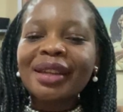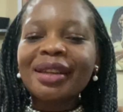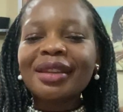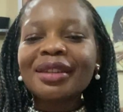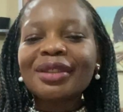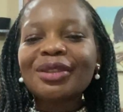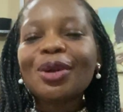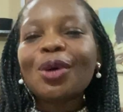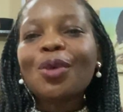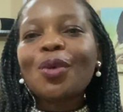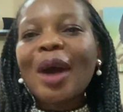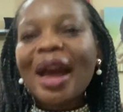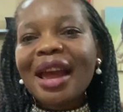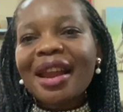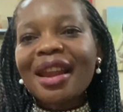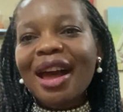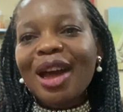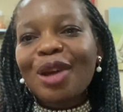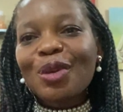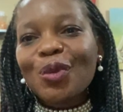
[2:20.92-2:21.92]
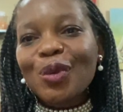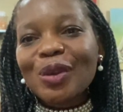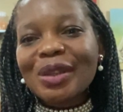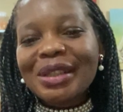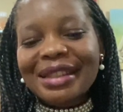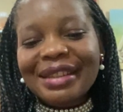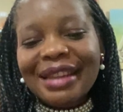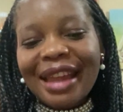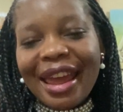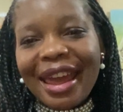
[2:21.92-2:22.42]
So when I
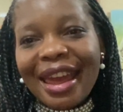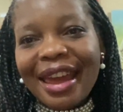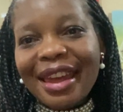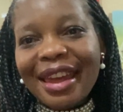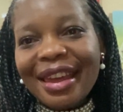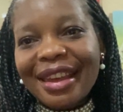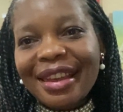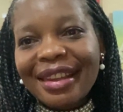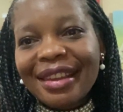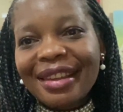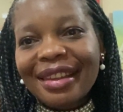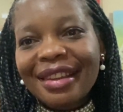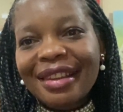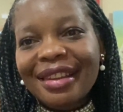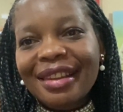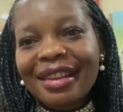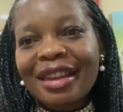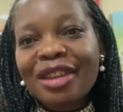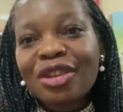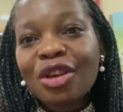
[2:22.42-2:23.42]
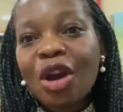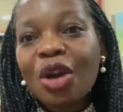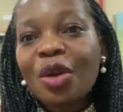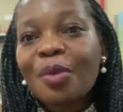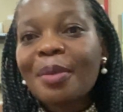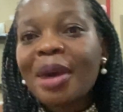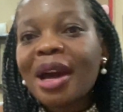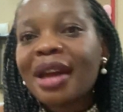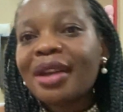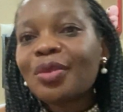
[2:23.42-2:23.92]
was there, a
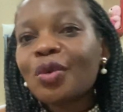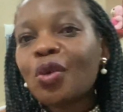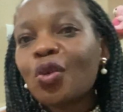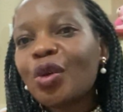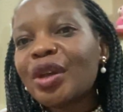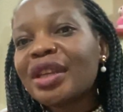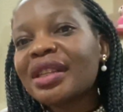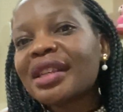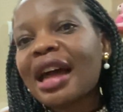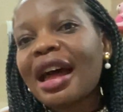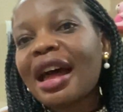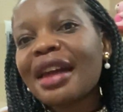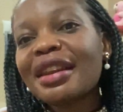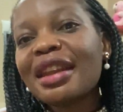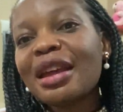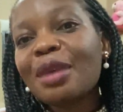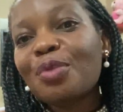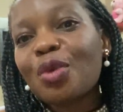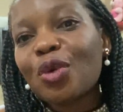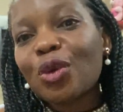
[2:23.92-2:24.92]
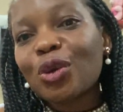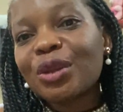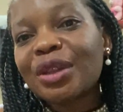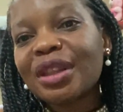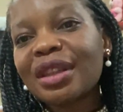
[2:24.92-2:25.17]
young man who is her neighbor,